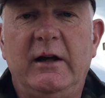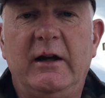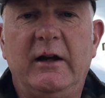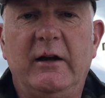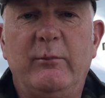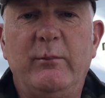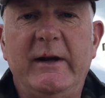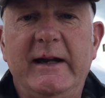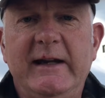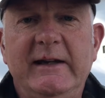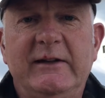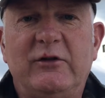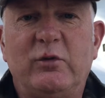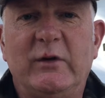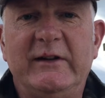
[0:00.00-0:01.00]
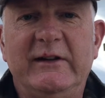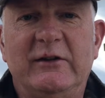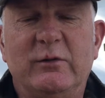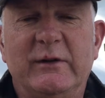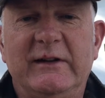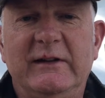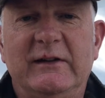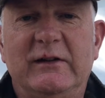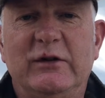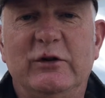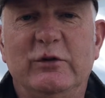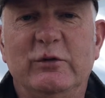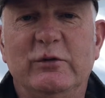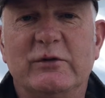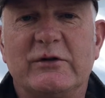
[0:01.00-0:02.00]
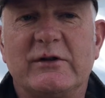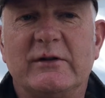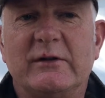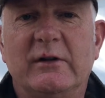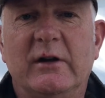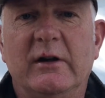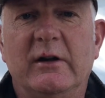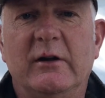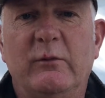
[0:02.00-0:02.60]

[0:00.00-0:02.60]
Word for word: uh, May 2022's uh,